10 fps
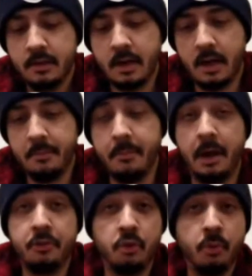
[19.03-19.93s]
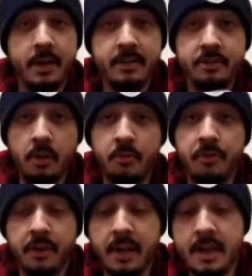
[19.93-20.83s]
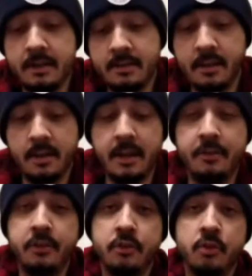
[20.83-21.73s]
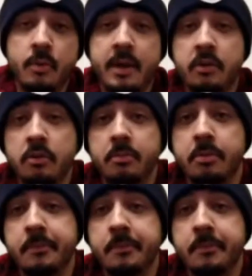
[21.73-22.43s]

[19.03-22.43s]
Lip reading: As always, don't forget that if you do end up